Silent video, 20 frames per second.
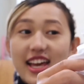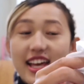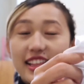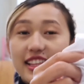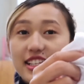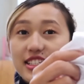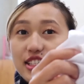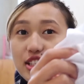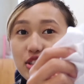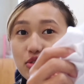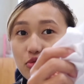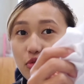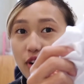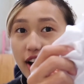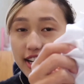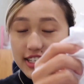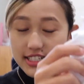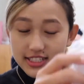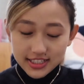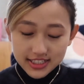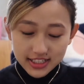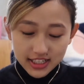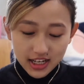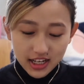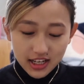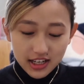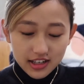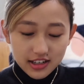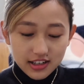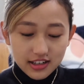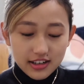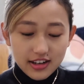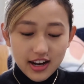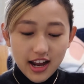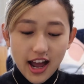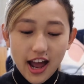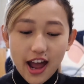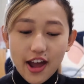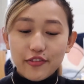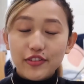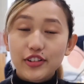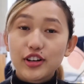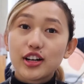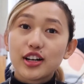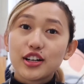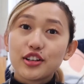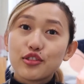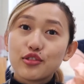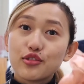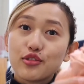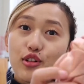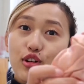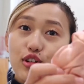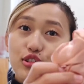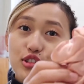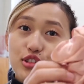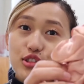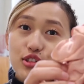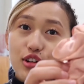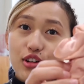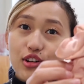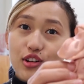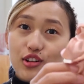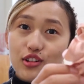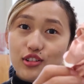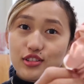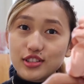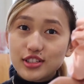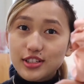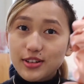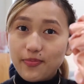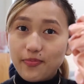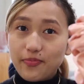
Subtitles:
This is white in color. I've got rose gold,